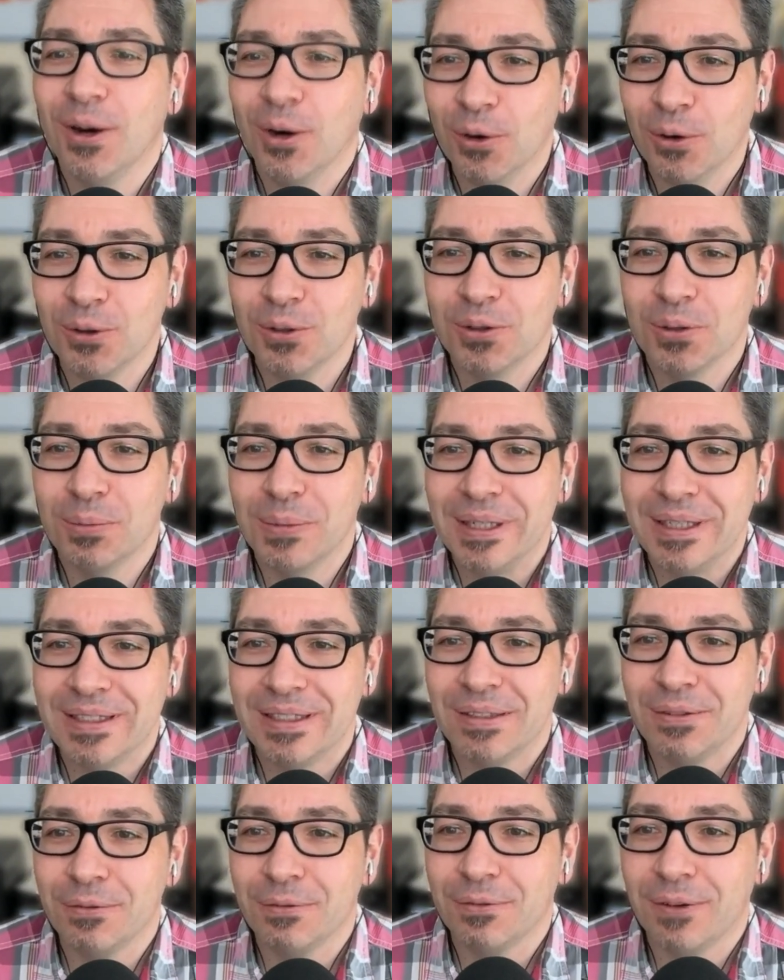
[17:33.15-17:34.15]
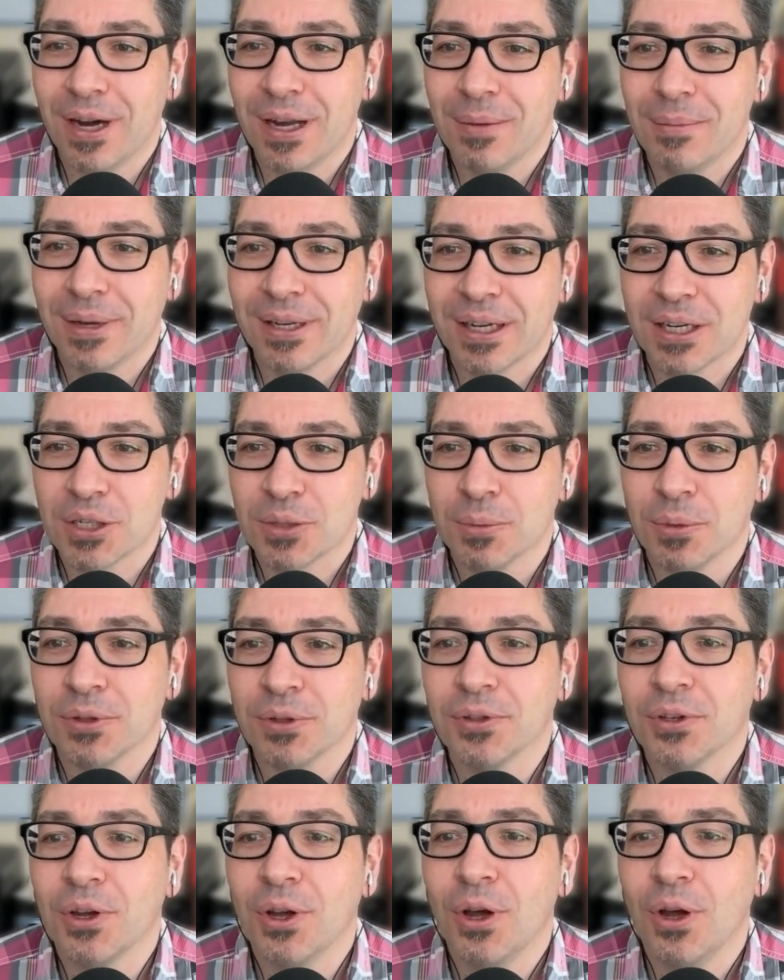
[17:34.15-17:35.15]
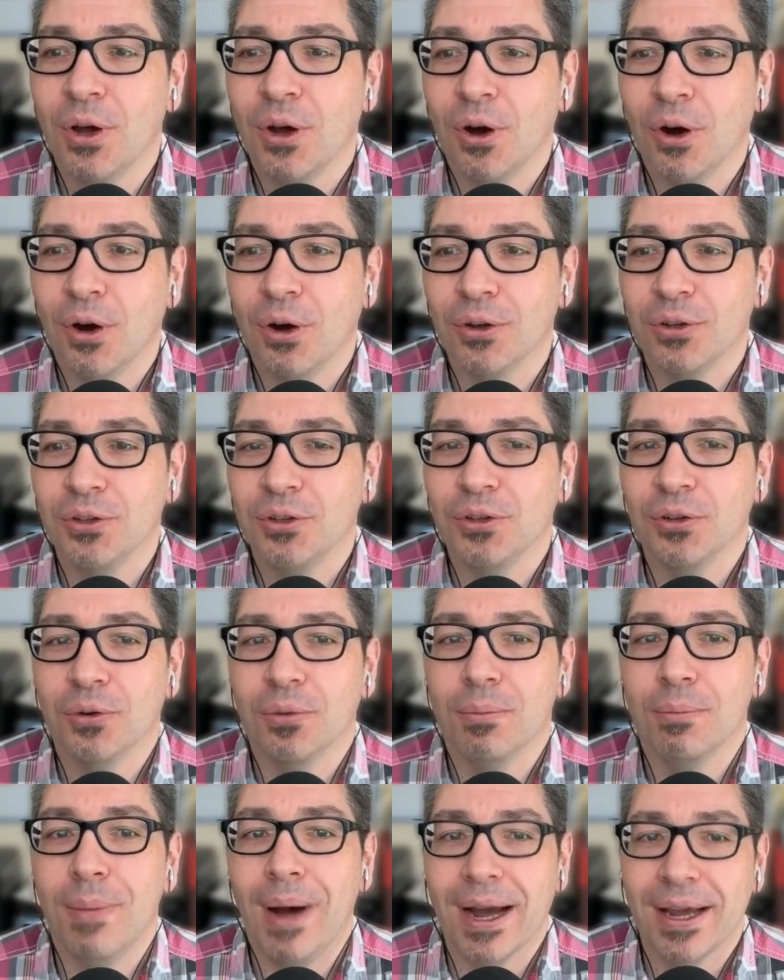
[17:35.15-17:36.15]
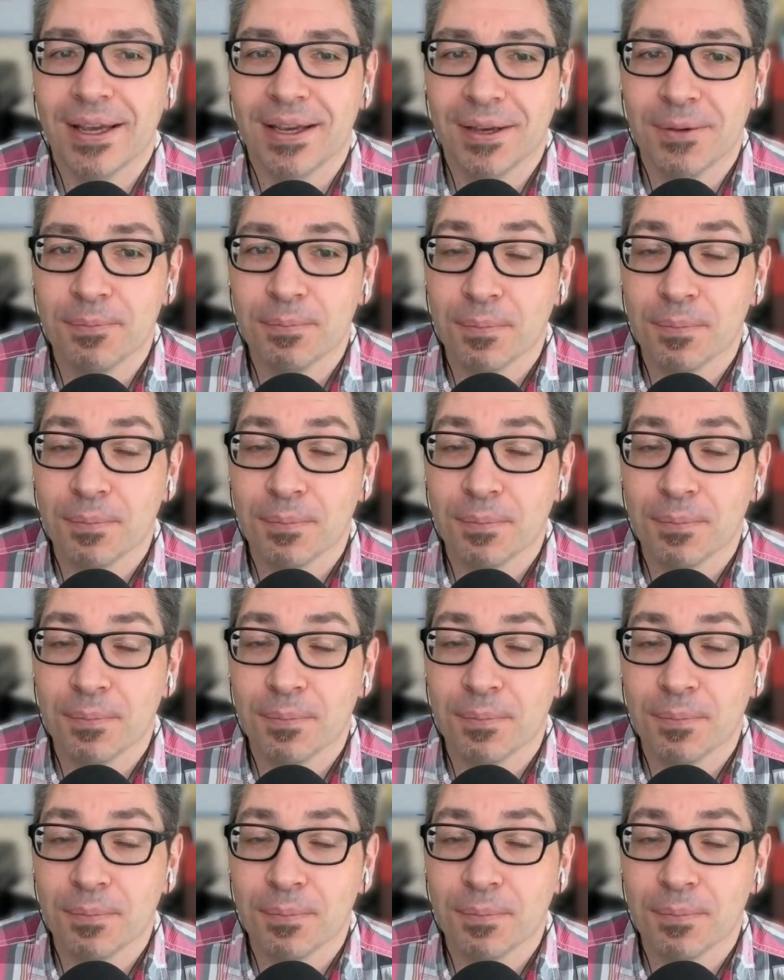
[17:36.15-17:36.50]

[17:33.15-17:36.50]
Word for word: automating file management on your Mac.